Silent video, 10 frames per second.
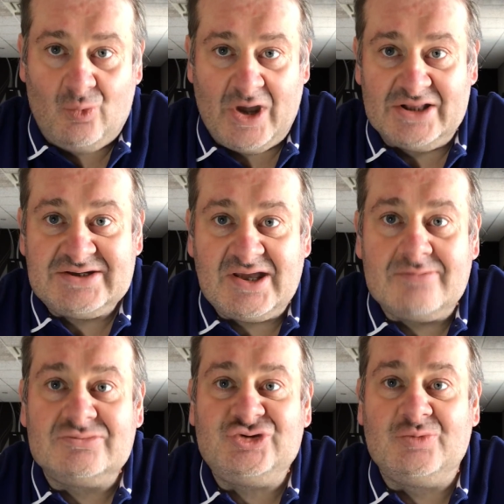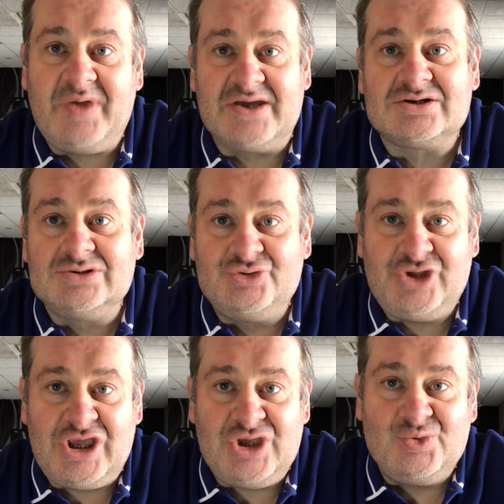welcome to Bear
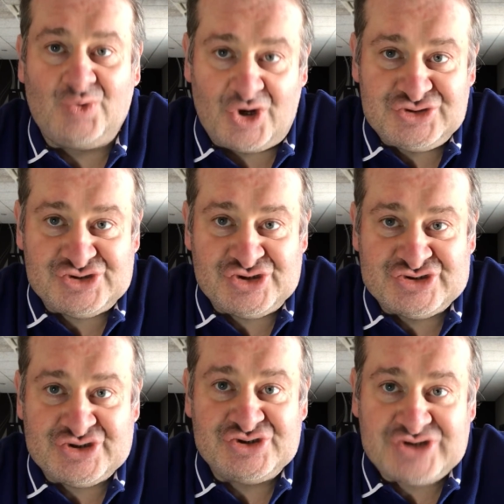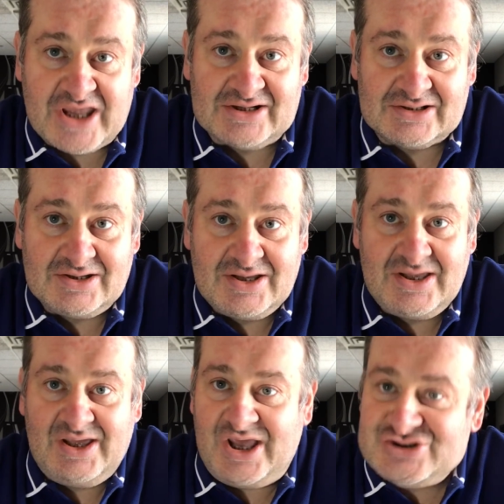Clooney Watches channel.
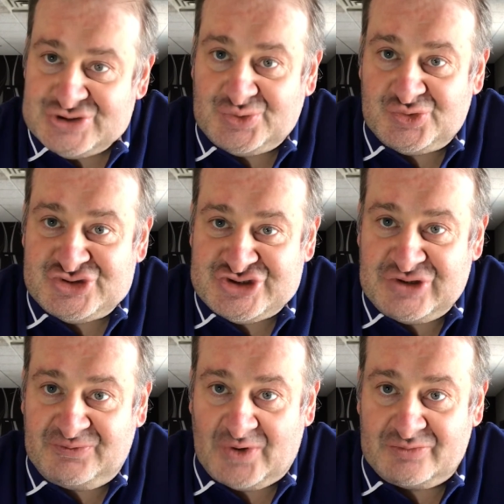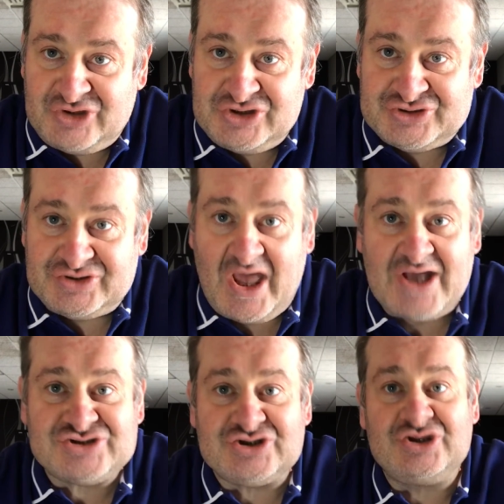As you could see from the
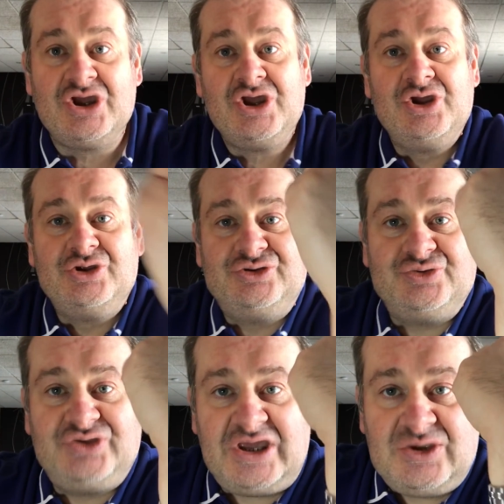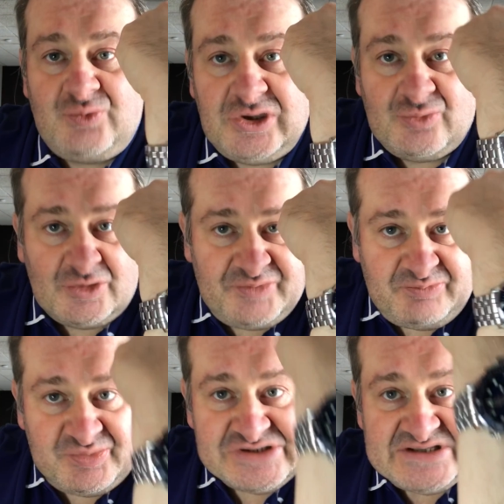introduction, today we will be
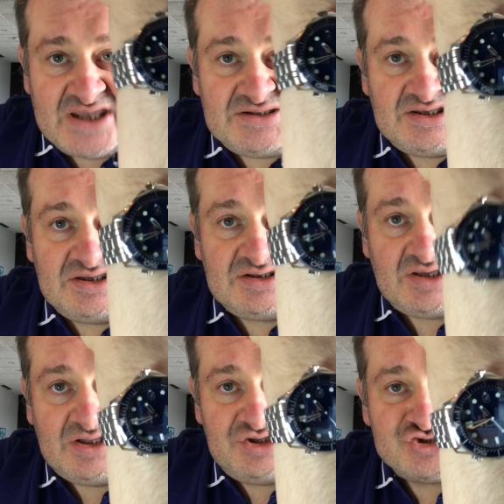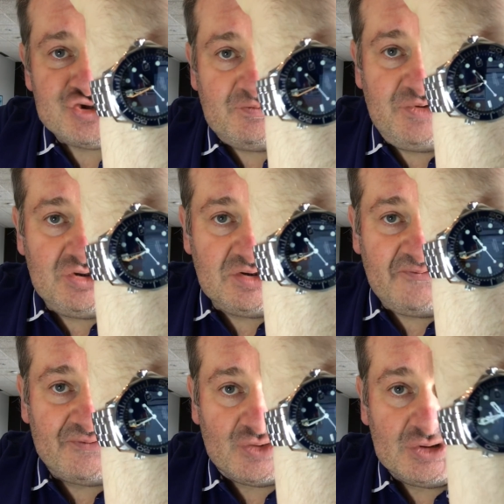presenting this
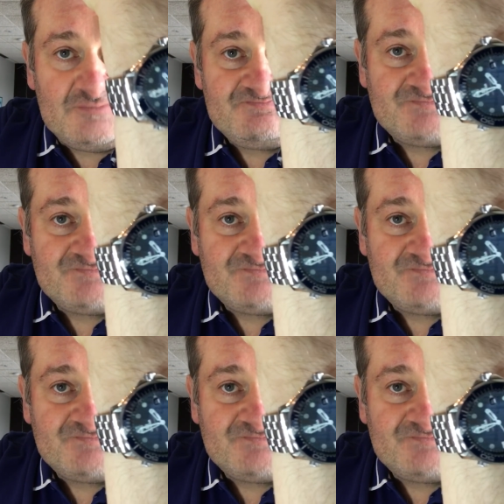beautiful